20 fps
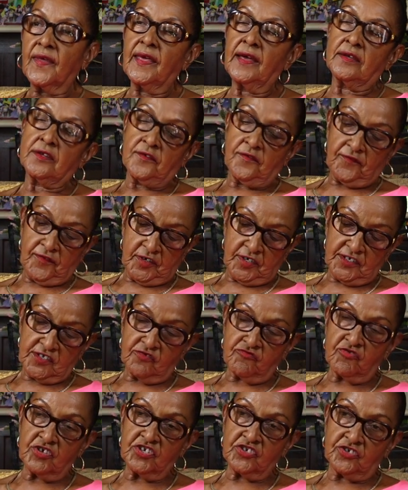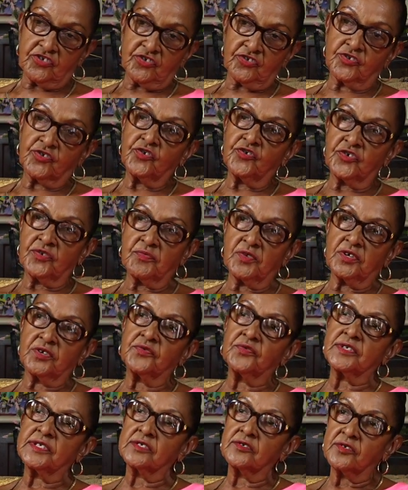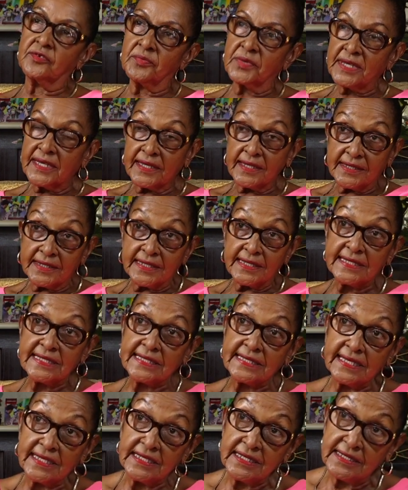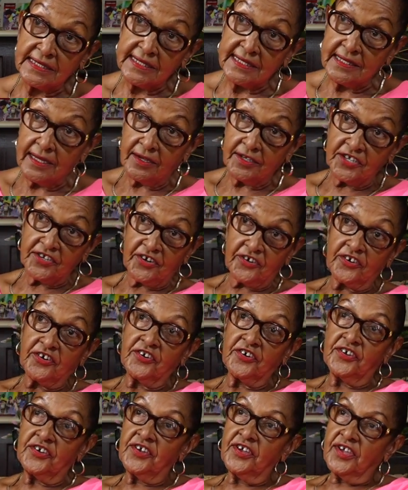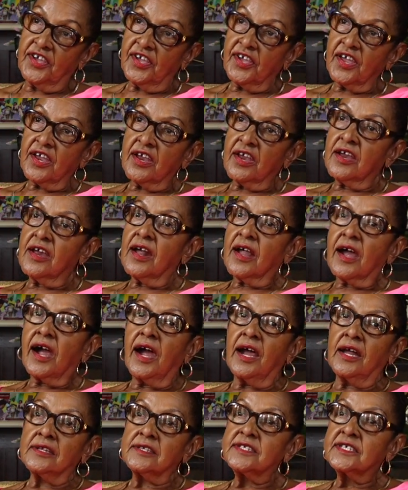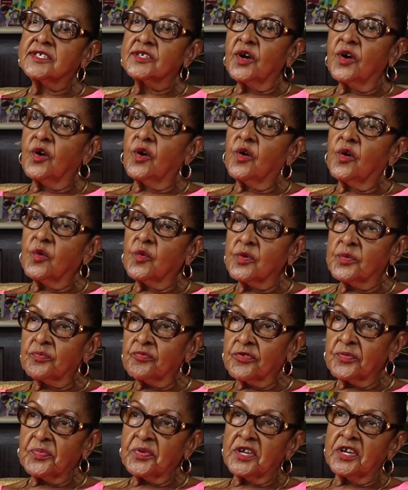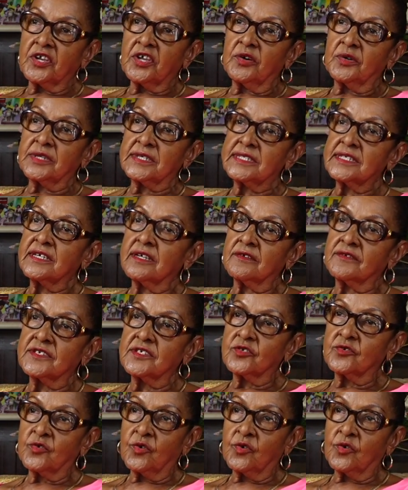and the first regional tournament was going to be held in St. Kitts that year. And so we prepared ourselves to